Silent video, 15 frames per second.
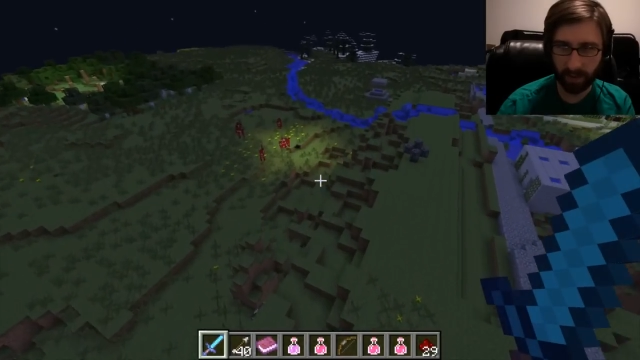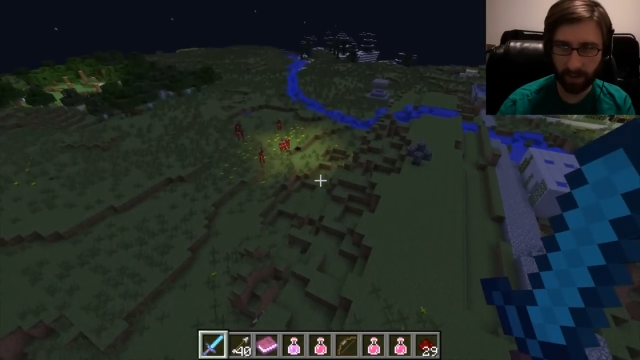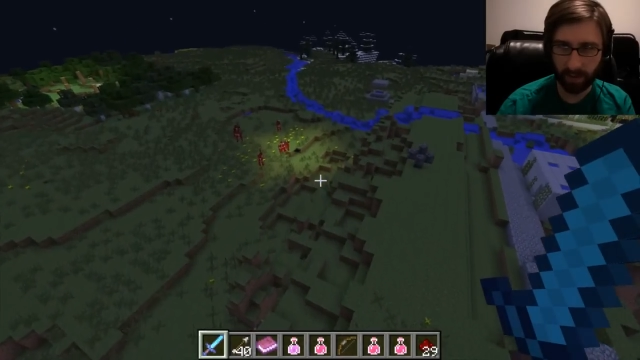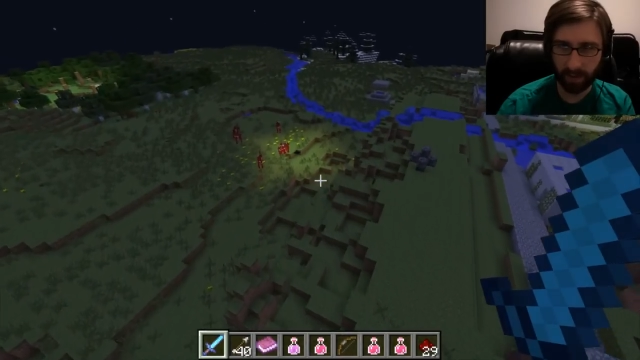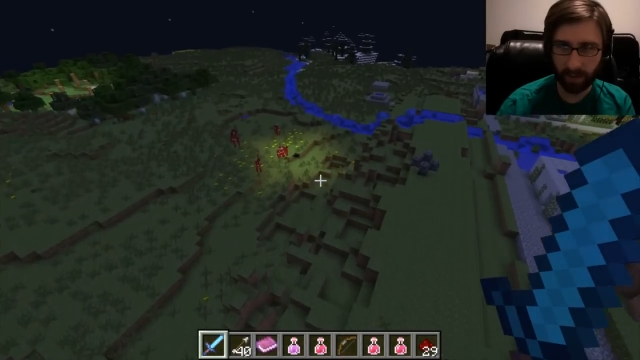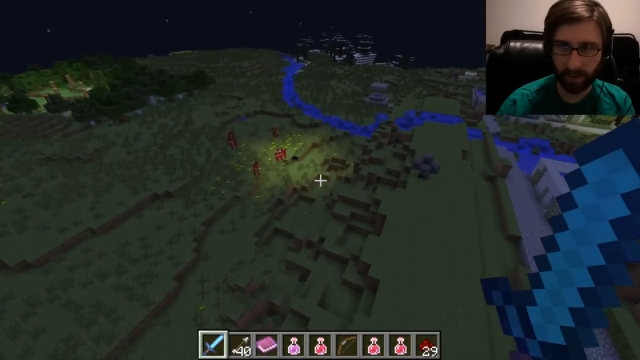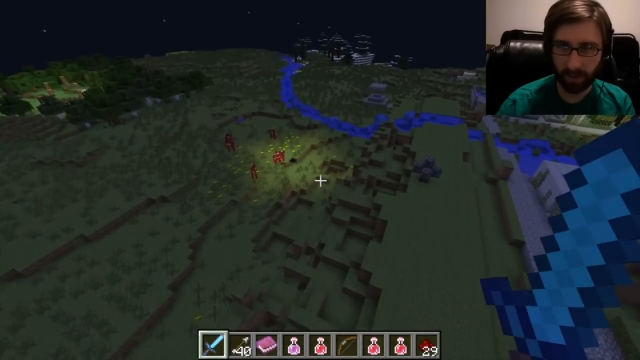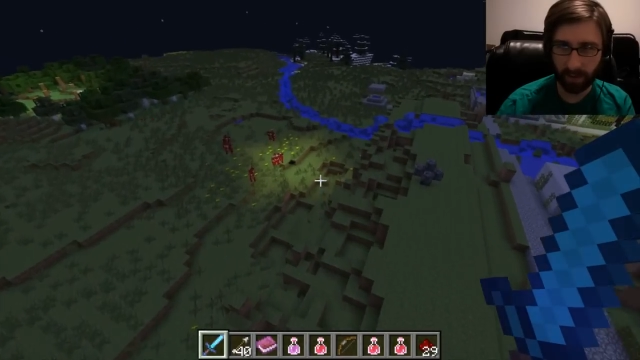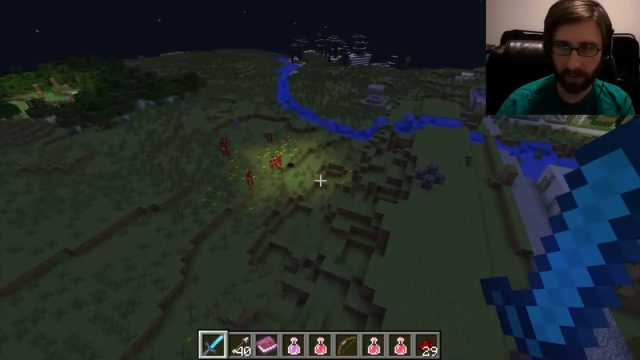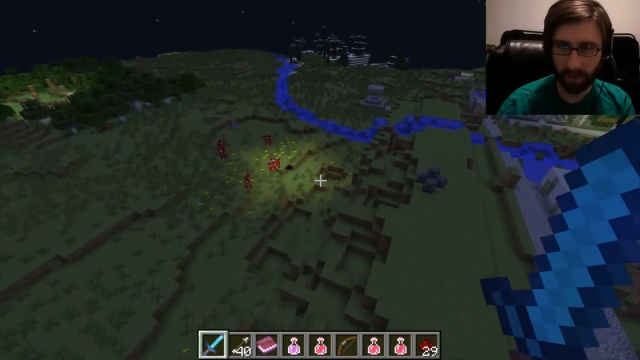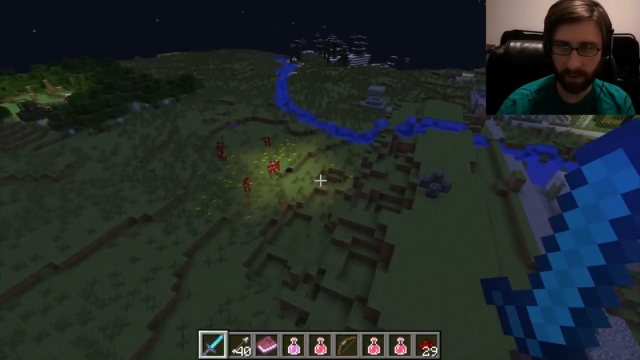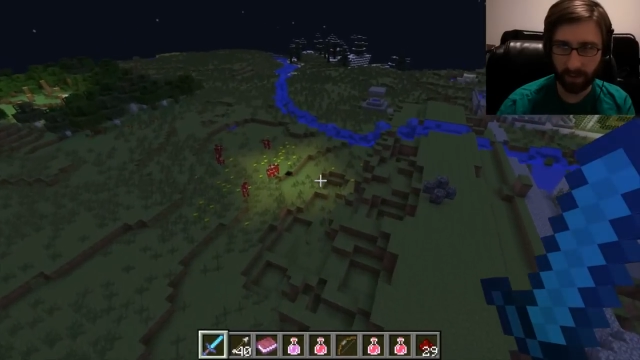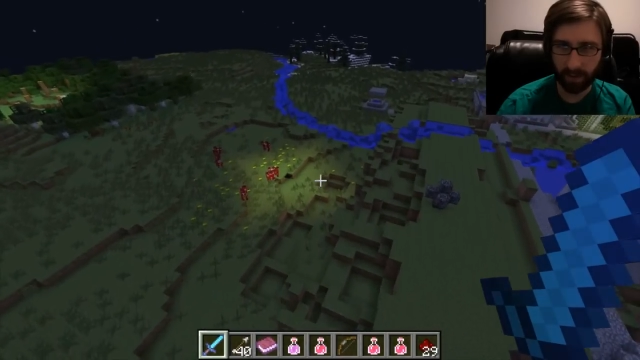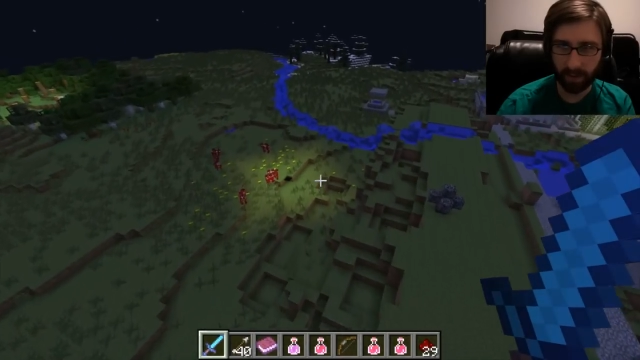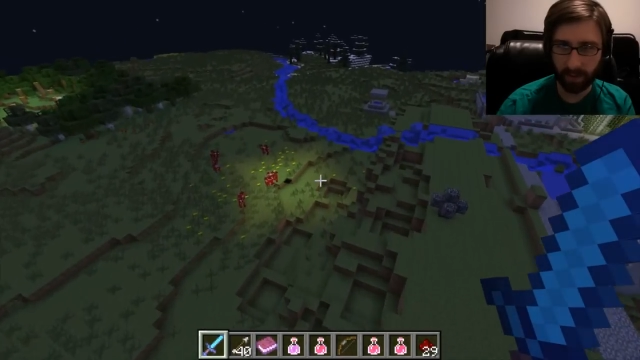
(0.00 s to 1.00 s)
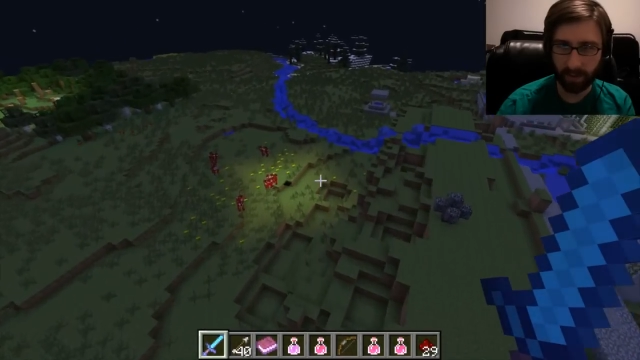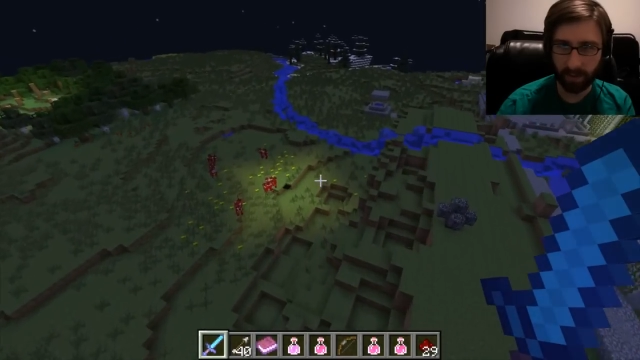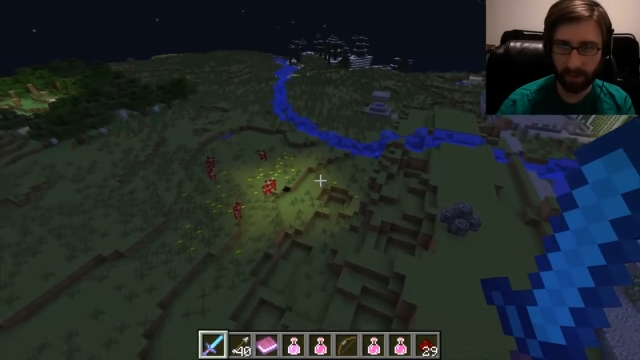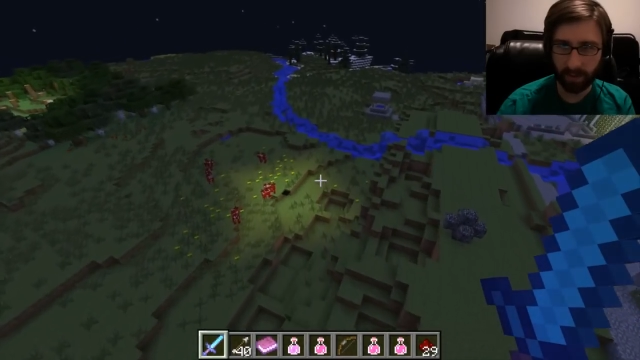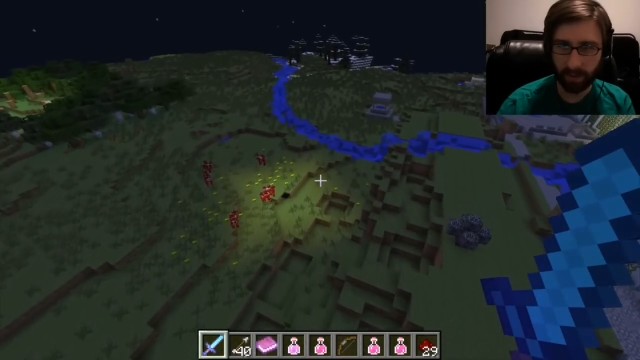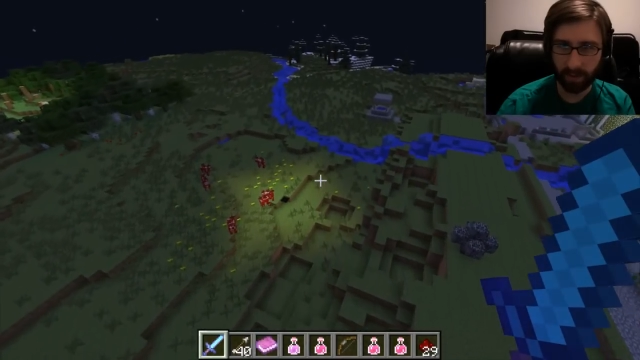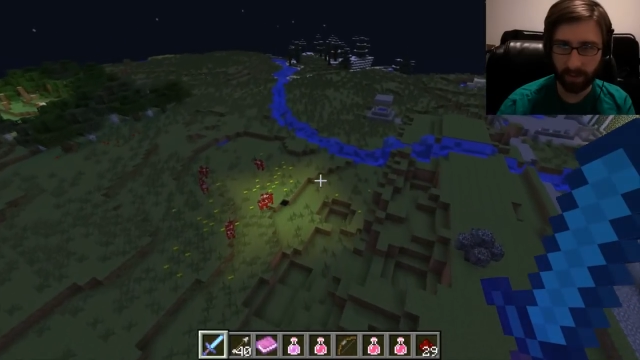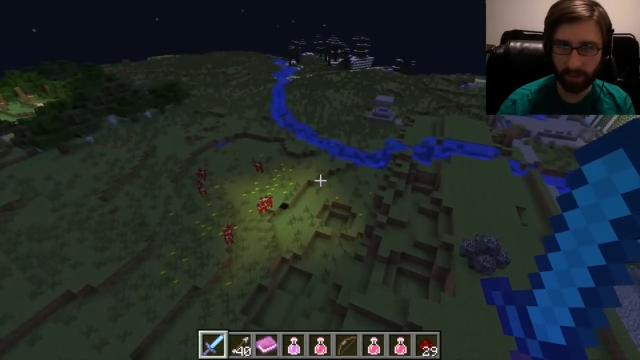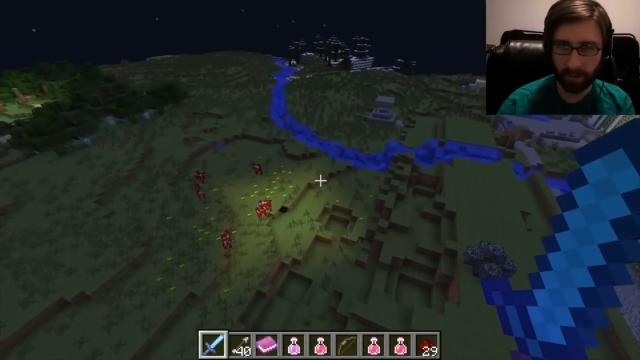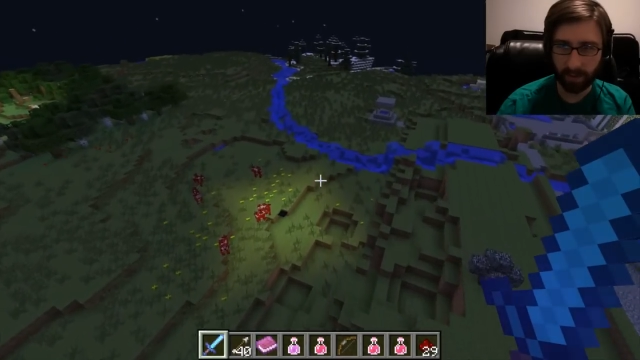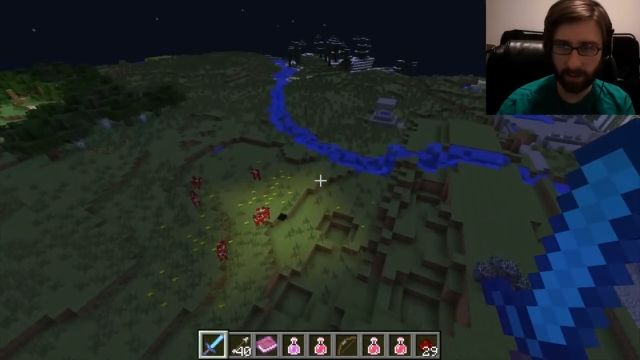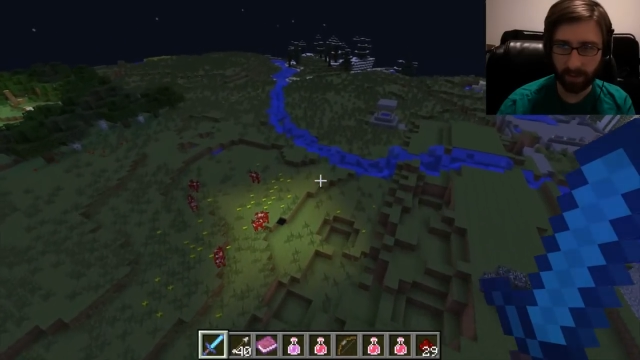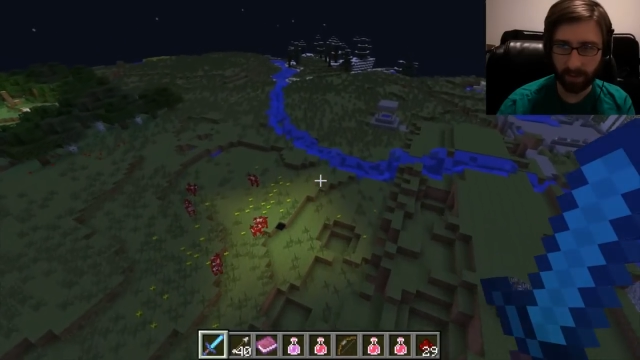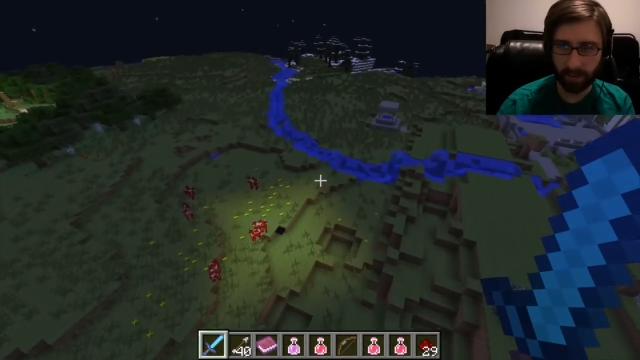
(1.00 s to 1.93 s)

(no one is talking)